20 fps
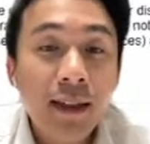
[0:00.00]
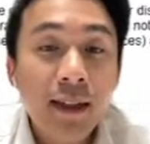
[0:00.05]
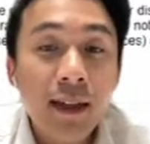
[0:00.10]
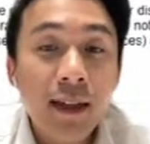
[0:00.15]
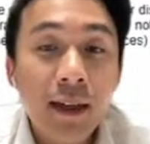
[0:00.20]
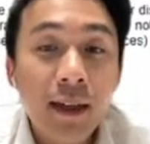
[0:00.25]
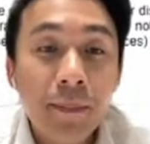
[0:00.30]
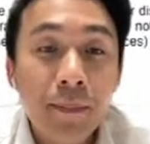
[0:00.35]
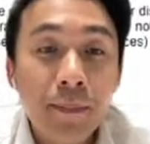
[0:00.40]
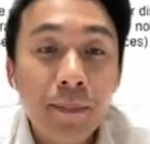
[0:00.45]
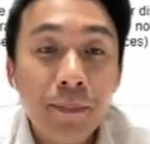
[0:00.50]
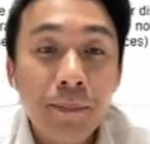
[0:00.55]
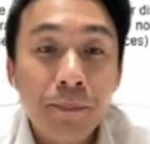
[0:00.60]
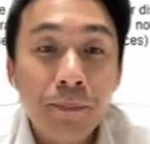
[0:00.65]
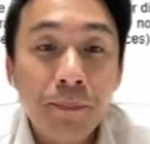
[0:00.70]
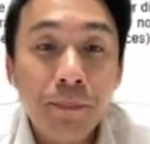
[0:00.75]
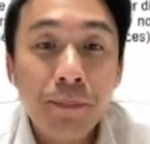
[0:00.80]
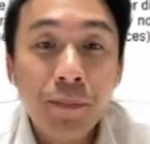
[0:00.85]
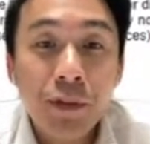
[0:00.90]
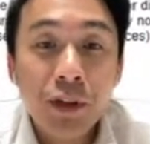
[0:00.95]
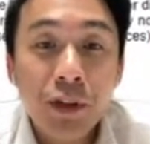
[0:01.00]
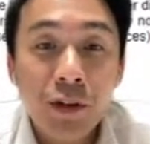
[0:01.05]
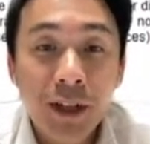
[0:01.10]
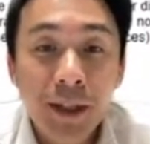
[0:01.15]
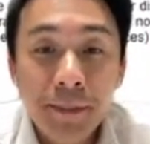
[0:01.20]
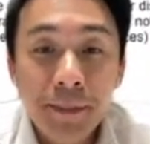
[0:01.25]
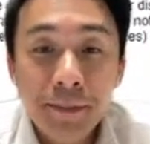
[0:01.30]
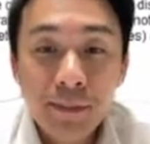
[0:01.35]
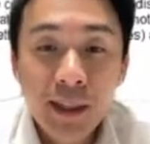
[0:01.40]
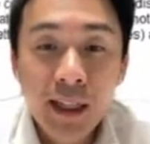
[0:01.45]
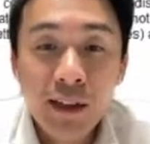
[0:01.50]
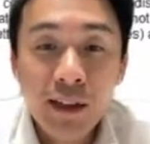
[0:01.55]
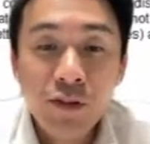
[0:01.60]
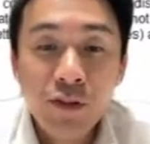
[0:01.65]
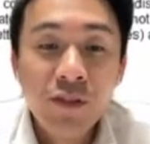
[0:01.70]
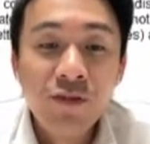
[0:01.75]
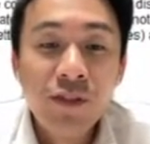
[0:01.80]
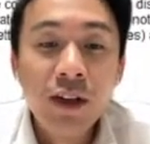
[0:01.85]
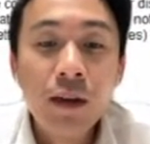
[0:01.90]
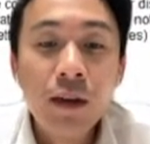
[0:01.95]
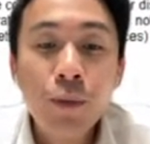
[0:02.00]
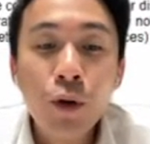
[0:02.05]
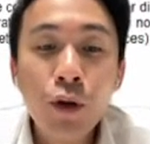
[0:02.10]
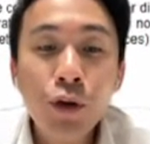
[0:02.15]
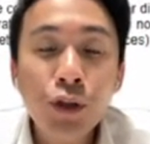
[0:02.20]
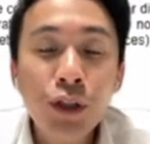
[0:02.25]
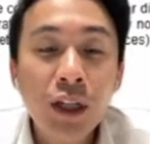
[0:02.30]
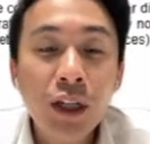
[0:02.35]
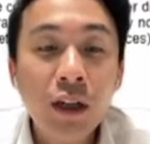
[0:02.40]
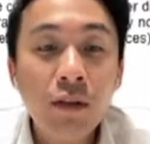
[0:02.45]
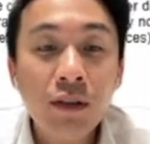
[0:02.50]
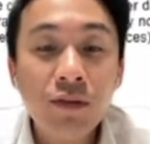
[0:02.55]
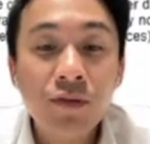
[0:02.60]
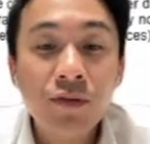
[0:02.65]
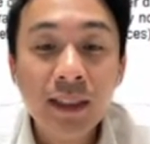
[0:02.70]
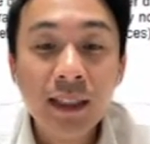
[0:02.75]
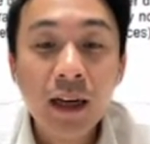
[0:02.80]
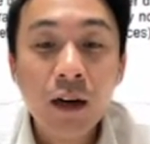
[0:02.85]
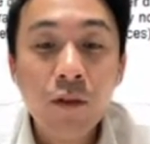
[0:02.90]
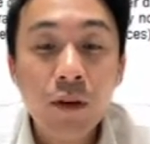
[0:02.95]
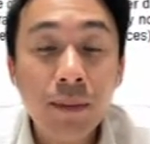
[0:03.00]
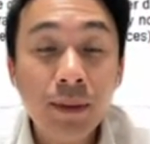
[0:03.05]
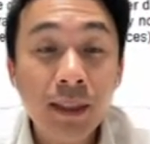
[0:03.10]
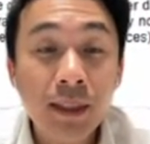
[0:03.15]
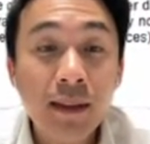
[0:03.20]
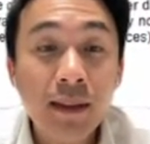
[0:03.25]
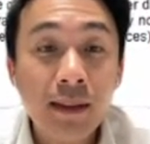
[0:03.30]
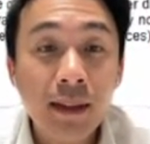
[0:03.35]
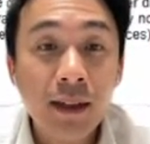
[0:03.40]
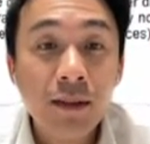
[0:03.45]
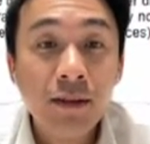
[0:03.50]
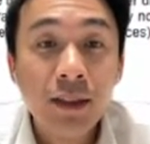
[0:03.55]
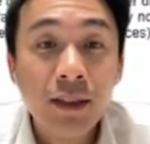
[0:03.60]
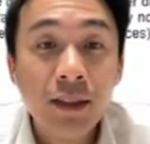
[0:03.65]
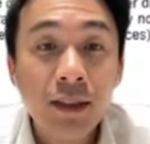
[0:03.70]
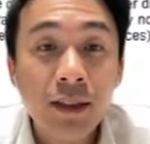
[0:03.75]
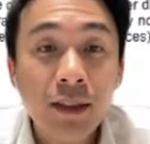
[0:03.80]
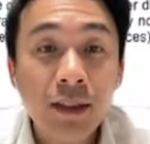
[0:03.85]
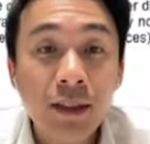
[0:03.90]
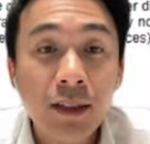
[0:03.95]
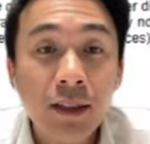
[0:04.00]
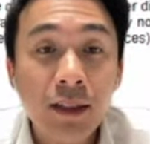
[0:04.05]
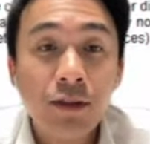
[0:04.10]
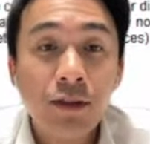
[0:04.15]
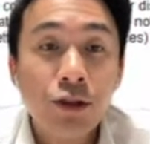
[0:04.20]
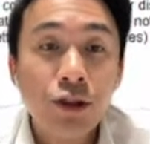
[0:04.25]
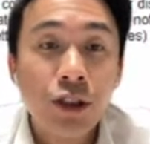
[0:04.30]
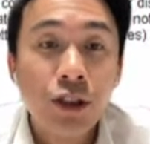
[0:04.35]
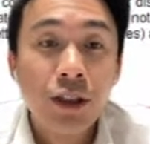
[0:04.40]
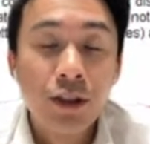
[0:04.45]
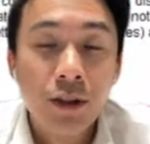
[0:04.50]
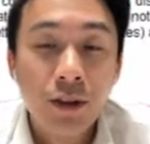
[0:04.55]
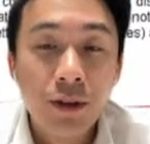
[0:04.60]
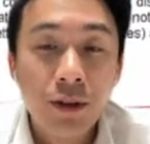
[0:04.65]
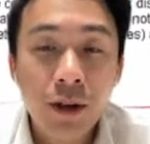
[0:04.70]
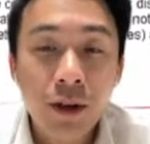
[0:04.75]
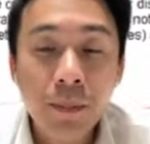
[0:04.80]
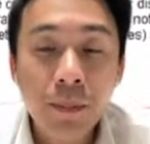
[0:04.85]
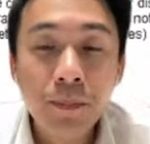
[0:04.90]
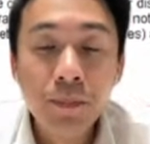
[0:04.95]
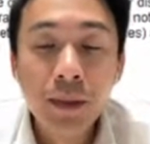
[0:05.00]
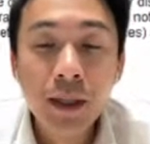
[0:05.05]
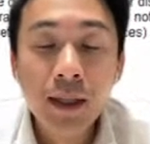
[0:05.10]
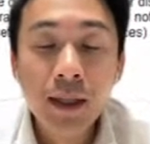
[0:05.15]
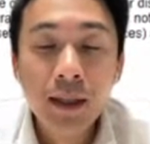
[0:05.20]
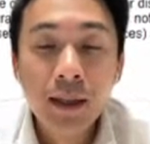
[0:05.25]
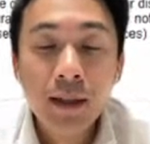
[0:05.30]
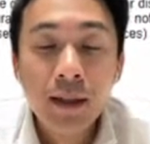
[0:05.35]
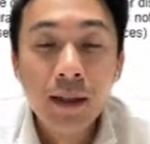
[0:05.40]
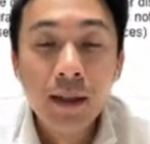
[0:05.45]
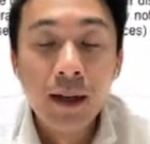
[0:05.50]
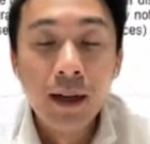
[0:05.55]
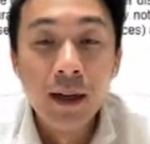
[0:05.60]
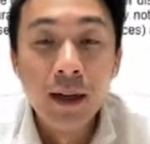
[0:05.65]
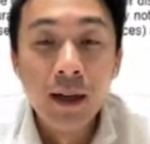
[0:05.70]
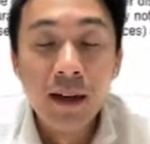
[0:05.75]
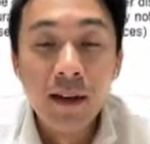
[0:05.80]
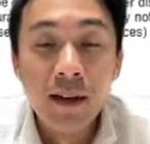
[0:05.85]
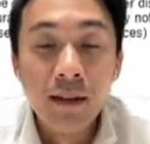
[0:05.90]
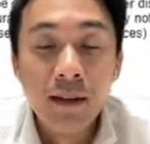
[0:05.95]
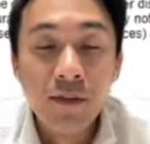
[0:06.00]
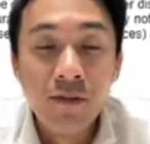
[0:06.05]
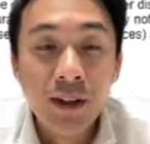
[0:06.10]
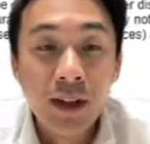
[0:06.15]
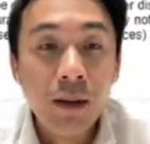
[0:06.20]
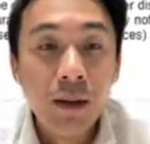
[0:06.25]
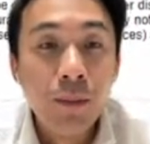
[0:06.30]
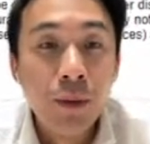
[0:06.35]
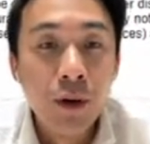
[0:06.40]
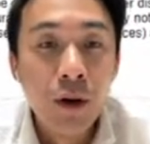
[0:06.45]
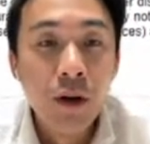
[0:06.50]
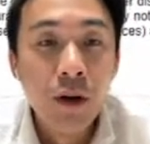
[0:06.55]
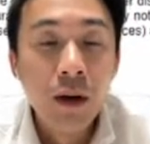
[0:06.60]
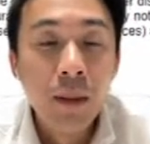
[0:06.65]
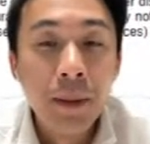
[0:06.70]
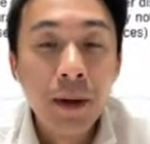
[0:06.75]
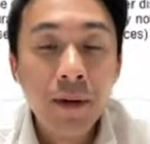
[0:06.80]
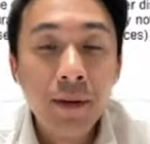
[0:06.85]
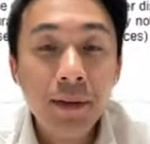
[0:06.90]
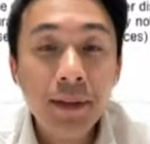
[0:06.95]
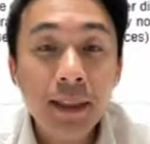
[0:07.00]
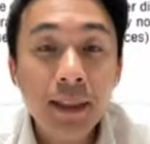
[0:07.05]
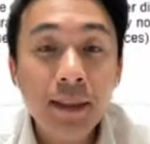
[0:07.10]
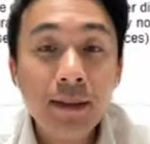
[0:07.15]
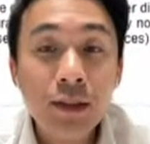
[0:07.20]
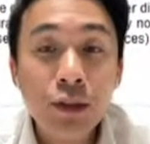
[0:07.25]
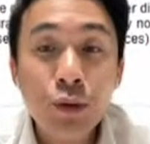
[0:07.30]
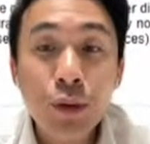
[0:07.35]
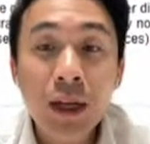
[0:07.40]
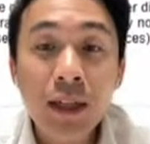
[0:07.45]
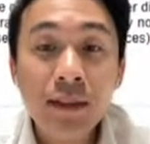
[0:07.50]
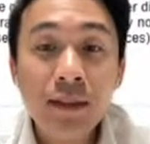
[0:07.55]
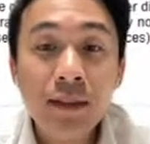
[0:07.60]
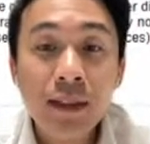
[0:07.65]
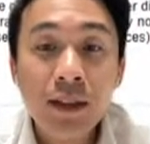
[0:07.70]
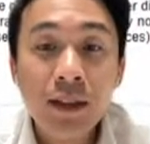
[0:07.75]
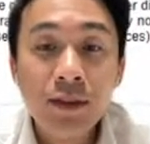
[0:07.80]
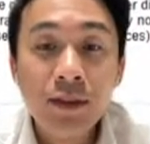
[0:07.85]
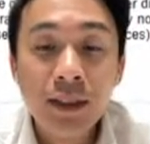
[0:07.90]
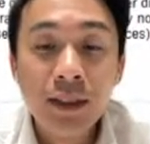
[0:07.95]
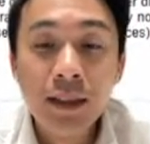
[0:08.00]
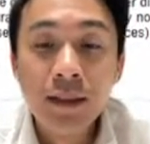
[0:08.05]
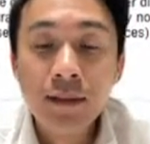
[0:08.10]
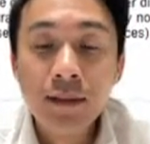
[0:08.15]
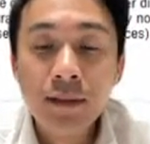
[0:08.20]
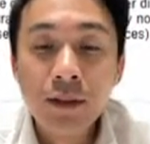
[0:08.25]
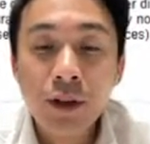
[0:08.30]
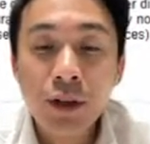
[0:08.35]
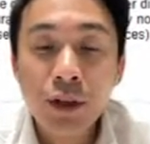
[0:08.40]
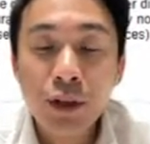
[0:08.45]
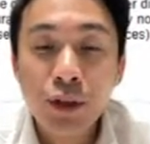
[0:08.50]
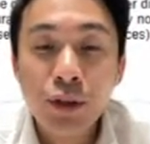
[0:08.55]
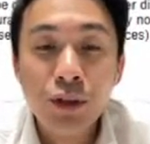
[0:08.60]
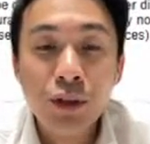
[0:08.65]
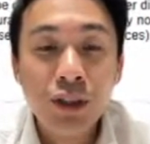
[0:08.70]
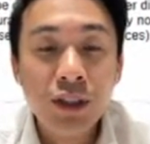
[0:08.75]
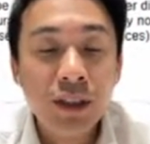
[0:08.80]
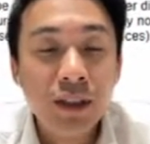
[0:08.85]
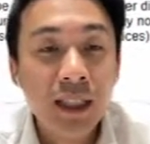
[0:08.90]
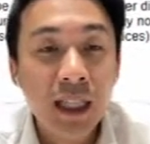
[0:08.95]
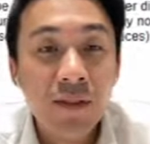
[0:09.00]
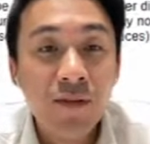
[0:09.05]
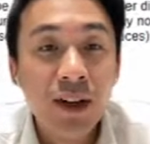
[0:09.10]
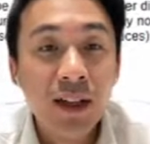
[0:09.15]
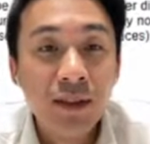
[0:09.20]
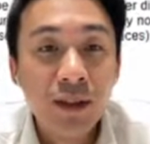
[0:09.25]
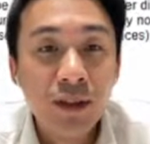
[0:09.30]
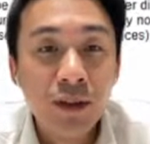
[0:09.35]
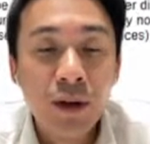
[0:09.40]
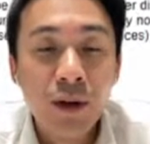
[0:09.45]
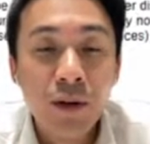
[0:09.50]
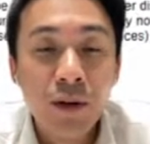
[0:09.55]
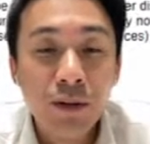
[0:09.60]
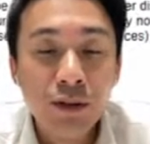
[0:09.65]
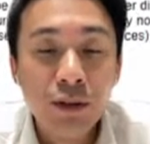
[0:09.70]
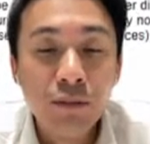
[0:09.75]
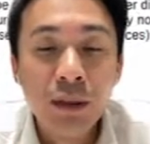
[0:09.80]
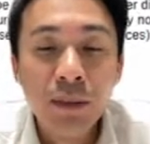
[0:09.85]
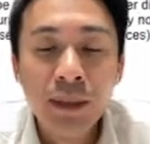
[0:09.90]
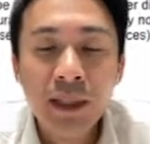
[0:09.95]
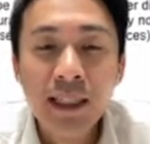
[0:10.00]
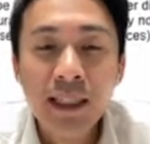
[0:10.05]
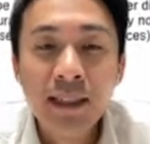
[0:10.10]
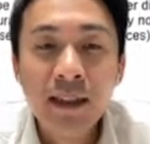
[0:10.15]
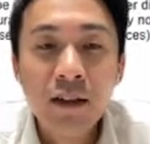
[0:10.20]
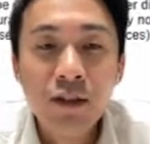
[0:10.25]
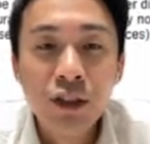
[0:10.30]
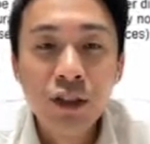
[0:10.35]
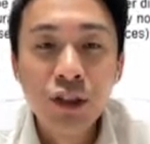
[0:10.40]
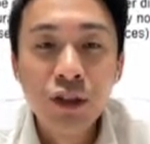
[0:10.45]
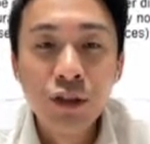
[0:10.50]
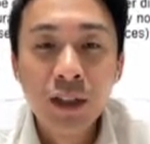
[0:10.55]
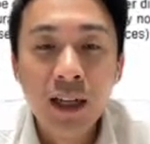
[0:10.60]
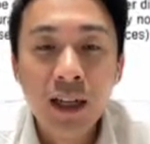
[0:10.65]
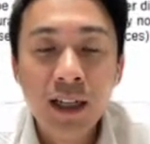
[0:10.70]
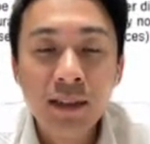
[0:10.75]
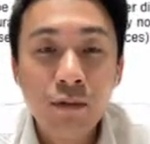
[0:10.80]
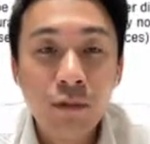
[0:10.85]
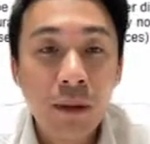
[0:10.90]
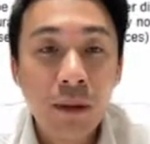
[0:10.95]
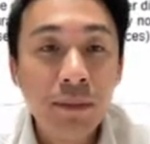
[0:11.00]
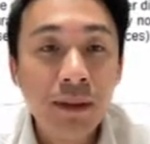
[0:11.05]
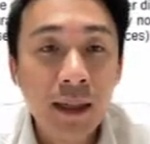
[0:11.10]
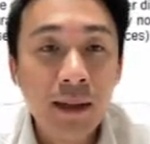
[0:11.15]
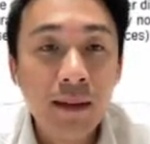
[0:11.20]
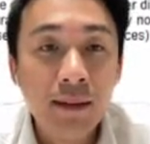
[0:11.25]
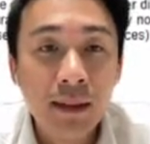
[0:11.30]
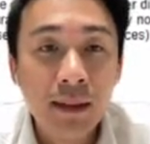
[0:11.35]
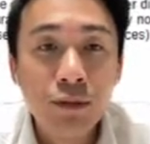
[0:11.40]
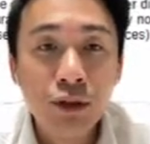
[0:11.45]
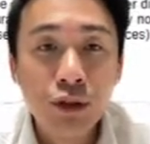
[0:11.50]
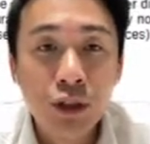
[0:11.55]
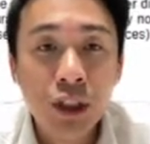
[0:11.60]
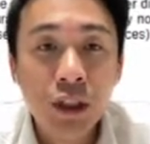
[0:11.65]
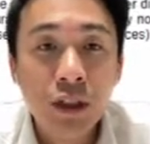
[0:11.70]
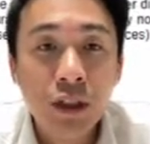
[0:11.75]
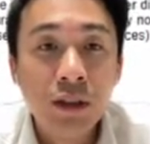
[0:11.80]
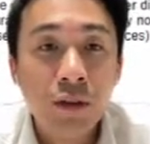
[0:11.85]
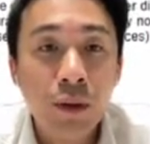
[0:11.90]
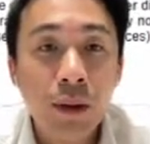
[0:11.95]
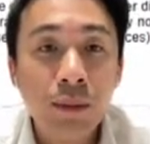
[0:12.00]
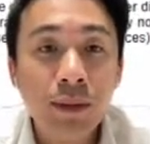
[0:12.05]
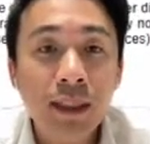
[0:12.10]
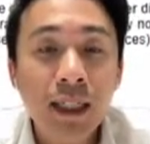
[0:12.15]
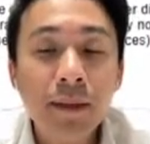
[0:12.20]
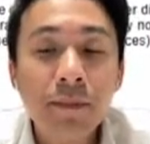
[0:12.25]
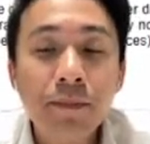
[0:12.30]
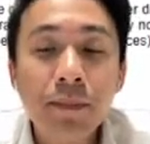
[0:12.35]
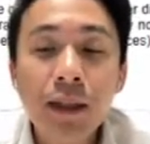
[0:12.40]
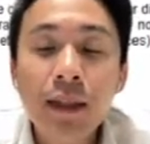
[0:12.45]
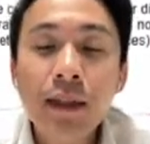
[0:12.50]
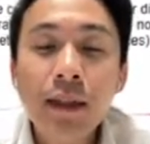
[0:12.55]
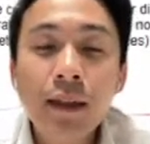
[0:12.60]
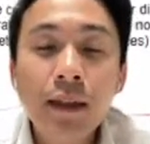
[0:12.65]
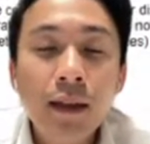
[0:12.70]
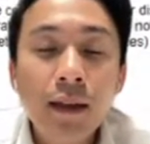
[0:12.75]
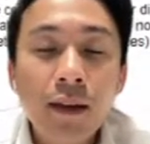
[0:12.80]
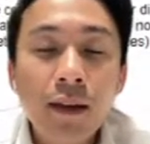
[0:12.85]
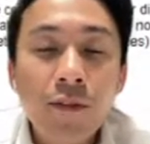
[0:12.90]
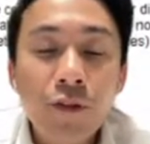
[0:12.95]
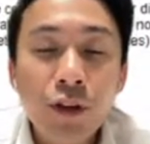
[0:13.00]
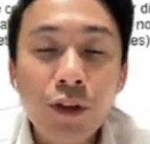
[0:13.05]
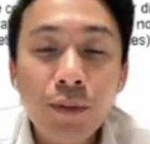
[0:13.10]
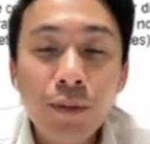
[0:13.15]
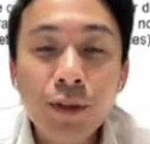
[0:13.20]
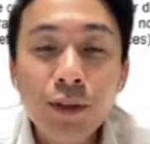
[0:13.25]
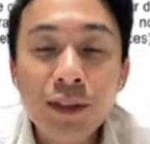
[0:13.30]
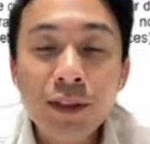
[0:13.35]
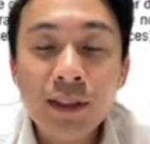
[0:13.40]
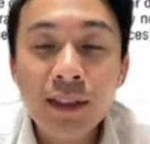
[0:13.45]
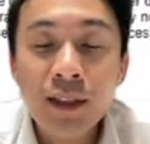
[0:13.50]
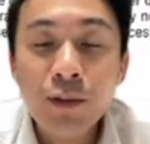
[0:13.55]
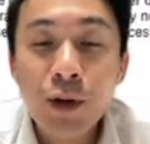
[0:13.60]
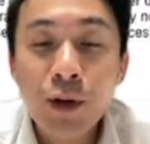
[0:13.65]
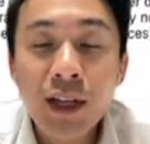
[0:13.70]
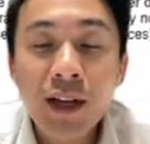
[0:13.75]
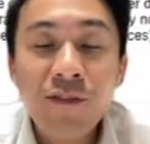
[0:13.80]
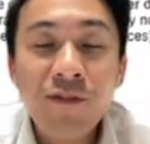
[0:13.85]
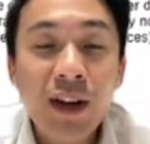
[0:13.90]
Um, all right, and if you want to find out more, you can always visit our website, dlc.socgen.com. Uh, to find out more about these US DLCs, or you could just give us a call. So maybe later I'll just show you guys the website, some screenshots of the website, for you to see where you can